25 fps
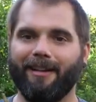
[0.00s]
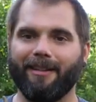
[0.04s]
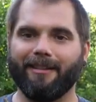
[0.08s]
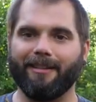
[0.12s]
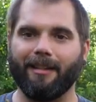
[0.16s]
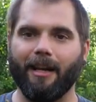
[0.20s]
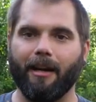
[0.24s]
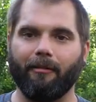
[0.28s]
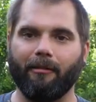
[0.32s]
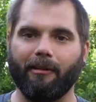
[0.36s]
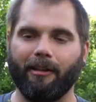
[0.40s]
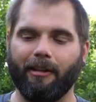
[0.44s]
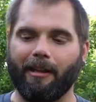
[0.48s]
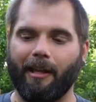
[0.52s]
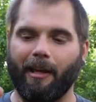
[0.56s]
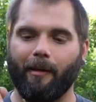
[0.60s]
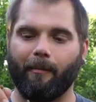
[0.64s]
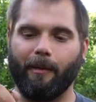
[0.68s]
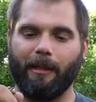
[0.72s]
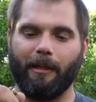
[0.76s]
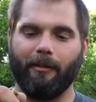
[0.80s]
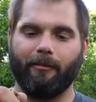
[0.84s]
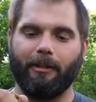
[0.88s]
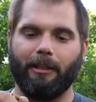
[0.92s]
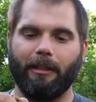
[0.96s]
It's not really
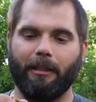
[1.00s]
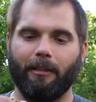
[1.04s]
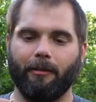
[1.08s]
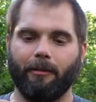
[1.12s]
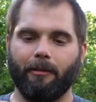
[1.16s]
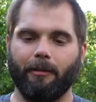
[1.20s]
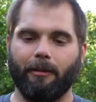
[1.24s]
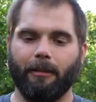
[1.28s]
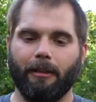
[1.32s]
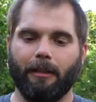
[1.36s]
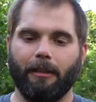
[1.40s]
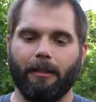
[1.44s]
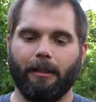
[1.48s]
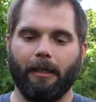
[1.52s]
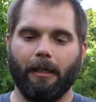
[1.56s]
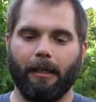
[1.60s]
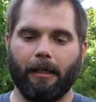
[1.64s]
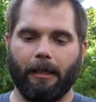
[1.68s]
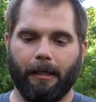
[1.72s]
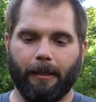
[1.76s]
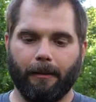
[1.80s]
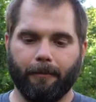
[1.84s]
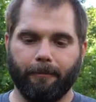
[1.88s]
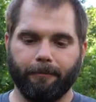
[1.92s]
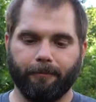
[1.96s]
that big of a deal,
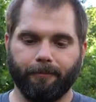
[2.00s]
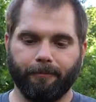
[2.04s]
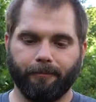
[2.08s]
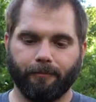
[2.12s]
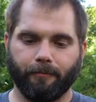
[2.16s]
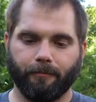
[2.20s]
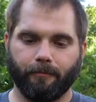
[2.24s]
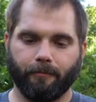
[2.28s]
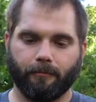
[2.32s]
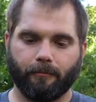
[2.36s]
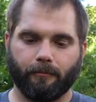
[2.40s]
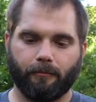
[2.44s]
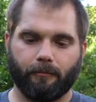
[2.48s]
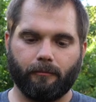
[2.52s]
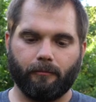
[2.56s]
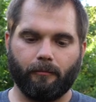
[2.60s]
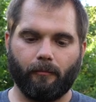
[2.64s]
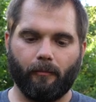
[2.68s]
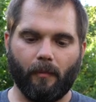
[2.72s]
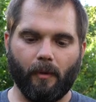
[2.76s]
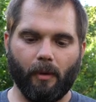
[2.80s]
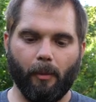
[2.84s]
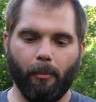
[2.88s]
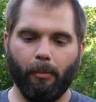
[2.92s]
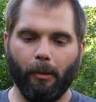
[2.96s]
um,
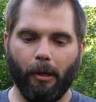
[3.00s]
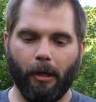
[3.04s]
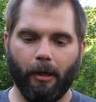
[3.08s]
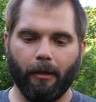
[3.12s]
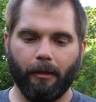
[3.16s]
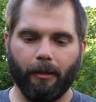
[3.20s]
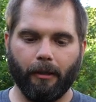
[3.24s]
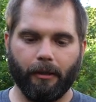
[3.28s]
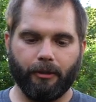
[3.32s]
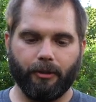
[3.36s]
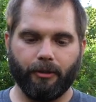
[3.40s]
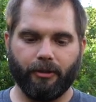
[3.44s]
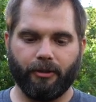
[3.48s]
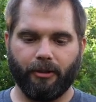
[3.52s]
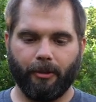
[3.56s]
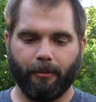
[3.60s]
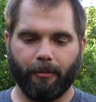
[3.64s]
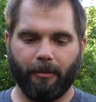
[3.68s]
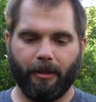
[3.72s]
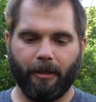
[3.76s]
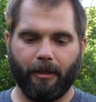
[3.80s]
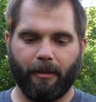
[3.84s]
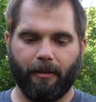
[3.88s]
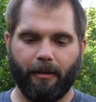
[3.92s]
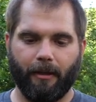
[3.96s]
but uh, just
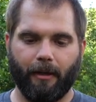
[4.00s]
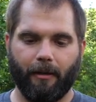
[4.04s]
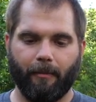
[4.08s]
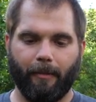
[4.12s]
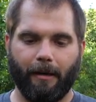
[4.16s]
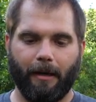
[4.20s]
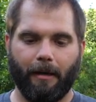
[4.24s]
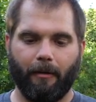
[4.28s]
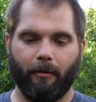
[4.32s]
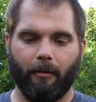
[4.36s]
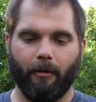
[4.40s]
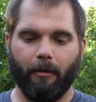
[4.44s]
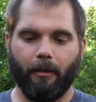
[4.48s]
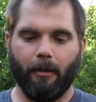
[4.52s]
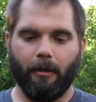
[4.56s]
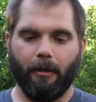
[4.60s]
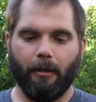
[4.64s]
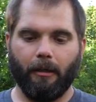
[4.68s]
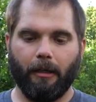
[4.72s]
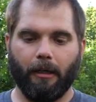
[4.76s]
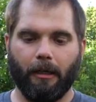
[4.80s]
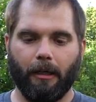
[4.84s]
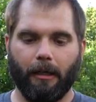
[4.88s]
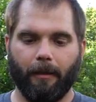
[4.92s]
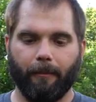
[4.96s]
something to think about.
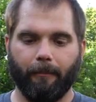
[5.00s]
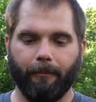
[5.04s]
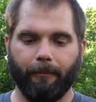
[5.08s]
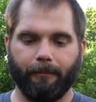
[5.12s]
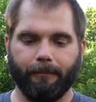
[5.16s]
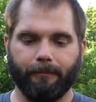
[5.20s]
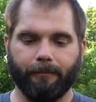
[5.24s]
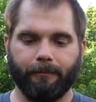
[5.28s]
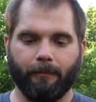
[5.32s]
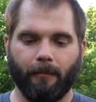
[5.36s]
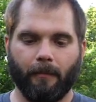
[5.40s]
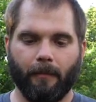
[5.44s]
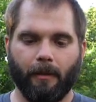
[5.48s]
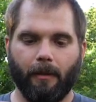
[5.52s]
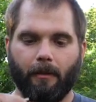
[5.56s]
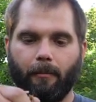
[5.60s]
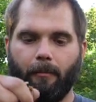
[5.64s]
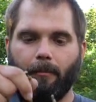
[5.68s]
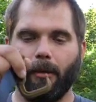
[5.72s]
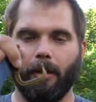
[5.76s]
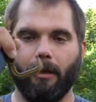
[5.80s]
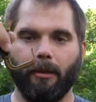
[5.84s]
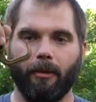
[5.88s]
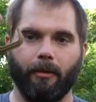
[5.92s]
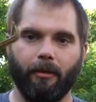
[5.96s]
Um,
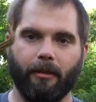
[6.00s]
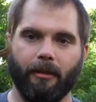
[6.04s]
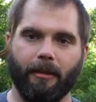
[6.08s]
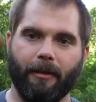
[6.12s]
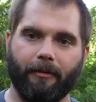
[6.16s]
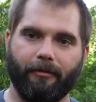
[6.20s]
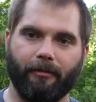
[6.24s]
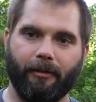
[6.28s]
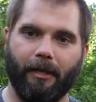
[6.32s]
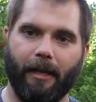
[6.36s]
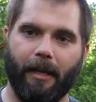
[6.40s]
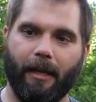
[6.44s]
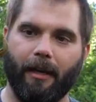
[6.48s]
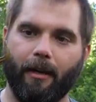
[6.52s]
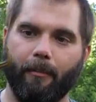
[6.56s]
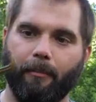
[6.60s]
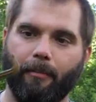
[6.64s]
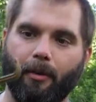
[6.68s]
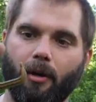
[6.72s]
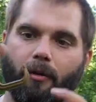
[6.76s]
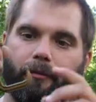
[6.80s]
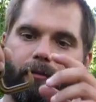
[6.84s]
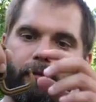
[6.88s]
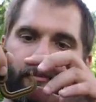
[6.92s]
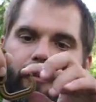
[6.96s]
but you can definitely hang a
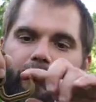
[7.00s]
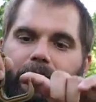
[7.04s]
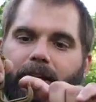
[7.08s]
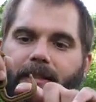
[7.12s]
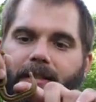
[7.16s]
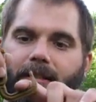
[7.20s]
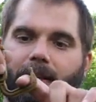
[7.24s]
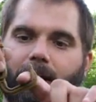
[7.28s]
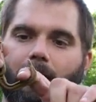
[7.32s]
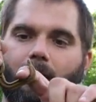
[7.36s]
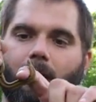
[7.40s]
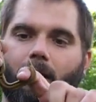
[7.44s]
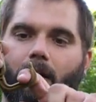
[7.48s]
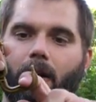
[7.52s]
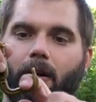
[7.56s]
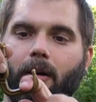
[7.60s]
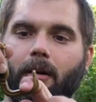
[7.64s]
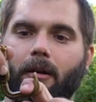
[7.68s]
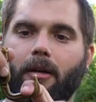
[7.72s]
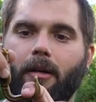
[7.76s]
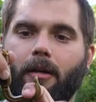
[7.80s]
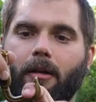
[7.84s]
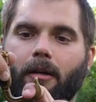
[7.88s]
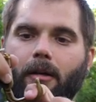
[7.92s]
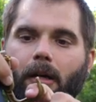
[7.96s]
bow from these. They are
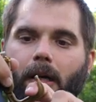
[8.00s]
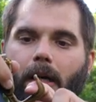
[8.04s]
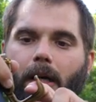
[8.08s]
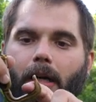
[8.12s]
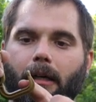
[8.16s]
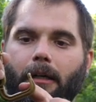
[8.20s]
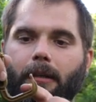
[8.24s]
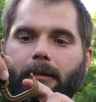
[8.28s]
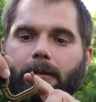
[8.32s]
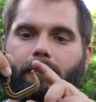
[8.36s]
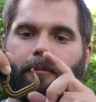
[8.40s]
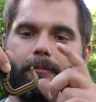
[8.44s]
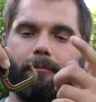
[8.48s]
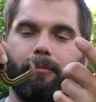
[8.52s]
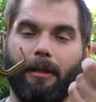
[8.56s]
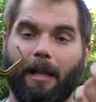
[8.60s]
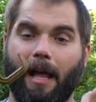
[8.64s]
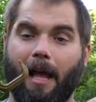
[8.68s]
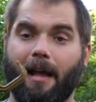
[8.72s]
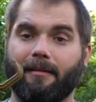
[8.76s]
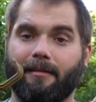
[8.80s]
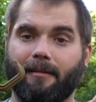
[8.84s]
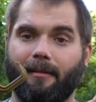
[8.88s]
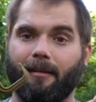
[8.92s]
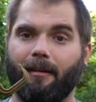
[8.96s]
uh,
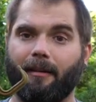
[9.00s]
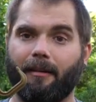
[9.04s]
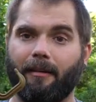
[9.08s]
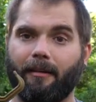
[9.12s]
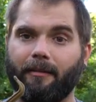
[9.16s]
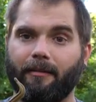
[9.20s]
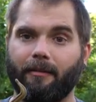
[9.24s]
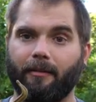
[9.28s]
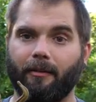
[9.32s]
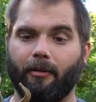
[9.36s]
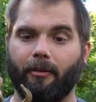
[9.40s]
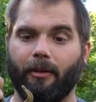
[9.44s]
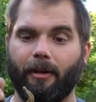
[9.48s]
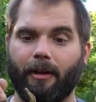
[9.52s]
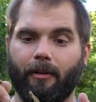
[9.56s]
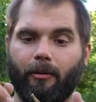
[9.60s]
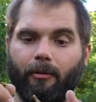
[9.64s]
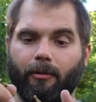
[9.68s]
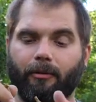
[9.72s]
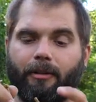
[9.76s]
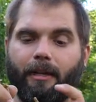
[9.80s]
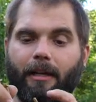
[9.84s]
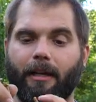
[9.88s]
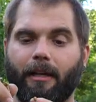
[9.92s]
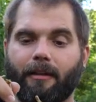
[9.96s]
plastic, so they
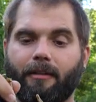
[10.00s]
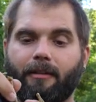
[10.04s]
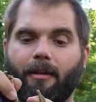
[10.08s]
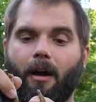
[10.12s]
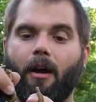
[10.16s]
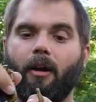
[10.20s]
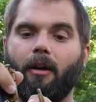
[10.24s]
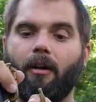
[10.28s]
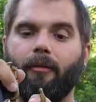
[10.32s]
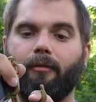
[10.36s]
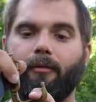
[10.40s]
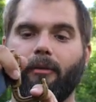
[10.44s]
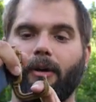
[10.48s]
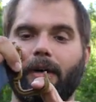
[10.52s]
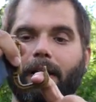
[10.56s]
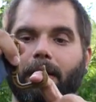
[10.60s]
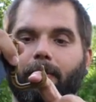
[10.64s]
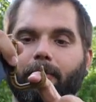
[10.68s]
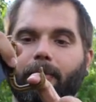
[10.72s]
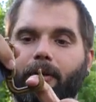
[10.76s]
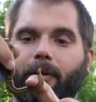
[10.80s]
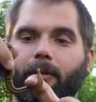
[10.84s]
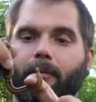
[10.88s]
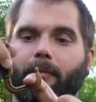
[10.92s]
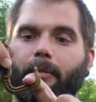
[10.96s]
don't take a ton of
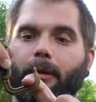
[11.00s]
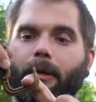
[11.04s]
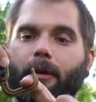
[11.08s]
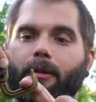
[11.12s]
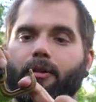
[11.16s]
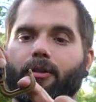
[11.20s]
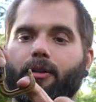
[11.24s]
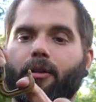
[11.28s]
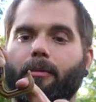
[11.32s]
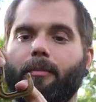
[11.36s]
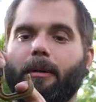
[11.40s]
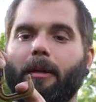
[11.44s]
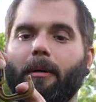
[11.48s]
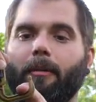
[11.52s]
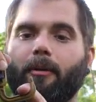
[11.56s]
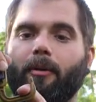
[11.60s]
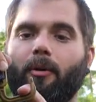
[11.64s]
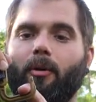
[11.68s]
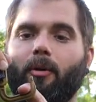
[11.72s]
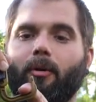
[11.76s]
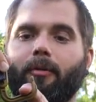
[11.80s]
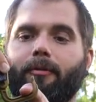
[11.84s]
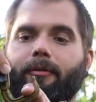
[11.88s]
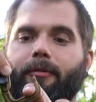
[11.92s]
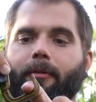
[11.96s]
weight, but your bow should be able to
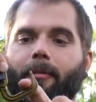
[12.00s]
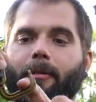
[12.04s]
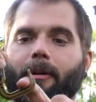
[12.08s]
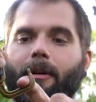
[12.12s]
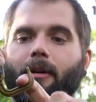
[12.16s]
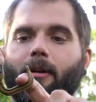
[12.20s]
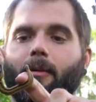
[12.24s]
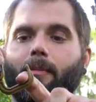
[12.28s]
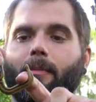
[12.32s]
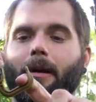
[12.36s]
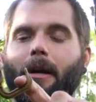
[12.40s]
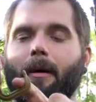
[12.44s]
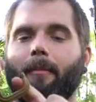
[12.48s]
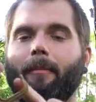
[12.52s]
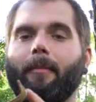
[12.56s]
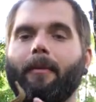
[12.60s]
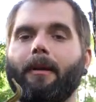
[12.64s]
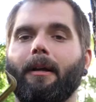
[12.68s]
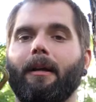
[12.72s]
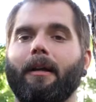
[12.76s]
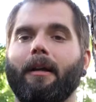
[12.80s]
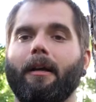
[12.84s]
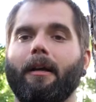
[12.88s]
hold from it, no problem.